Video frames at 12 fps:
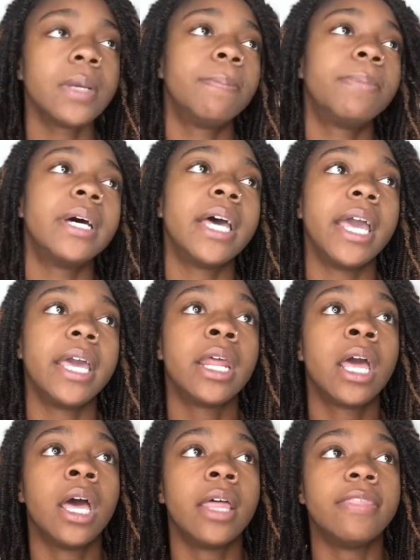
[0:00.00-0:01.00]
But
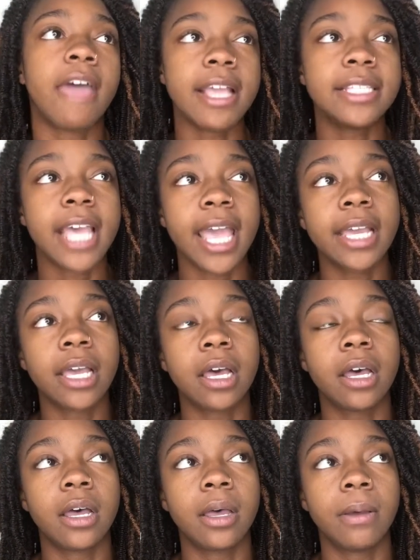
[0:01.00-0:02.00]
they take,
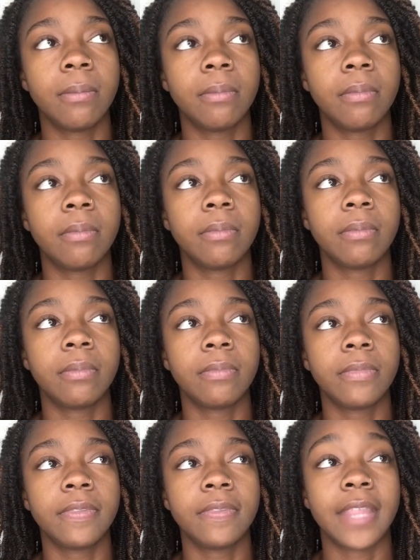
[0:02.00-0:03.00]
I'm
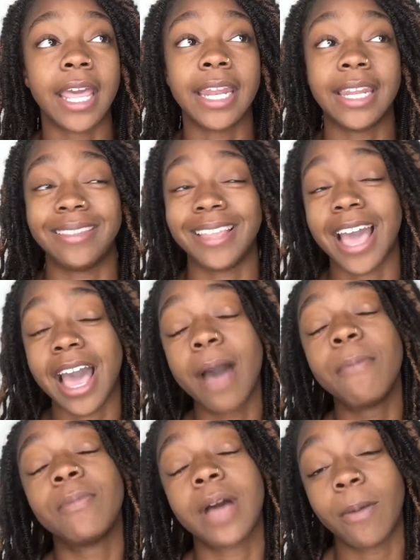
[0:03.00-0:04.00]

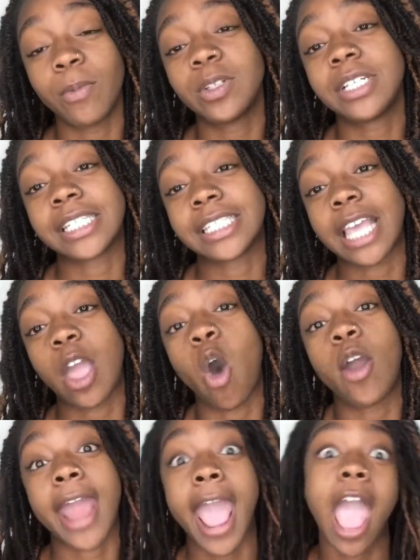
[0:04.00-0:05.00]
gonna just say
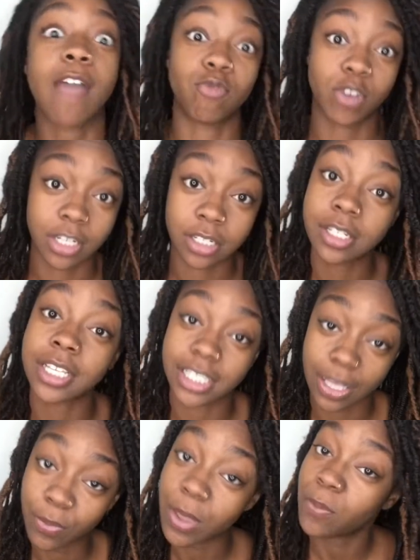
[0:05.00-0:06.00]
on average, because
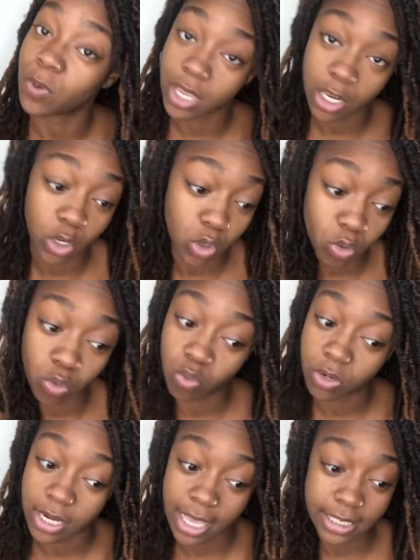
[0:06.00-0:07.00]
some people can do
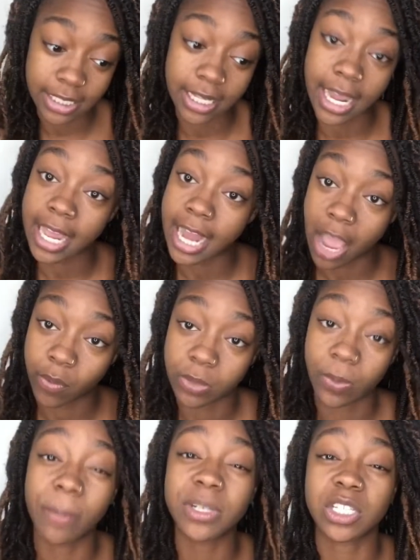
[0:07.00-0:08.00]
less than 8 hours,
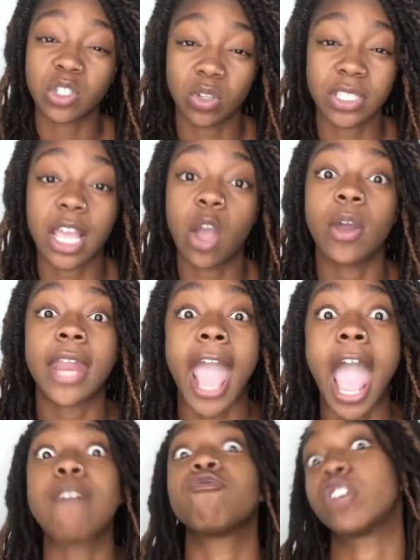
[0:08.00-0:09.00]
but I'm just gonna say on
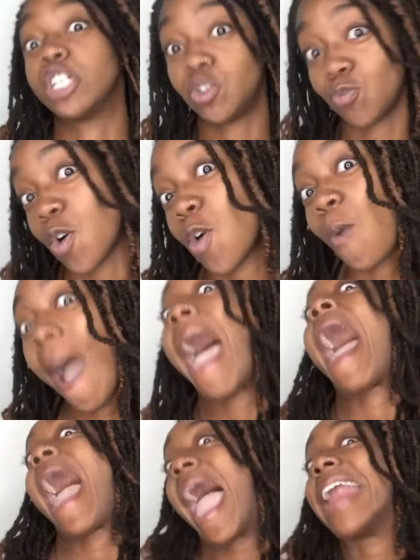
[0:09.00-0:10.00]
average
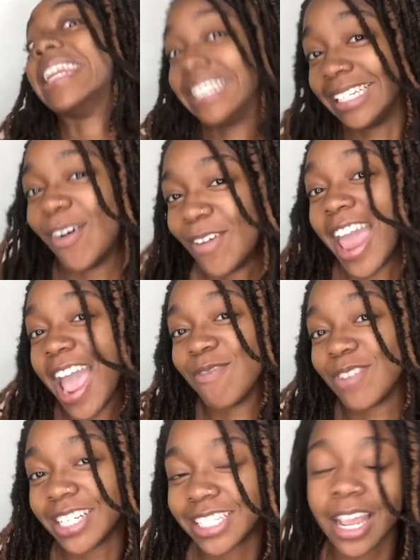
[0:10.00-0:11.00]
worldwide, on
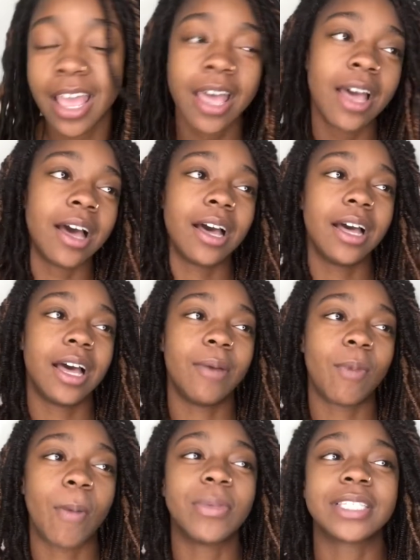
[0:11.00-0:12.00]
average, I'm
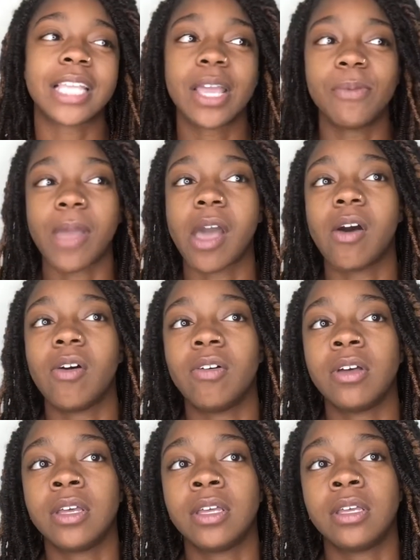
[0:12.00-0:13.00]
gonna say about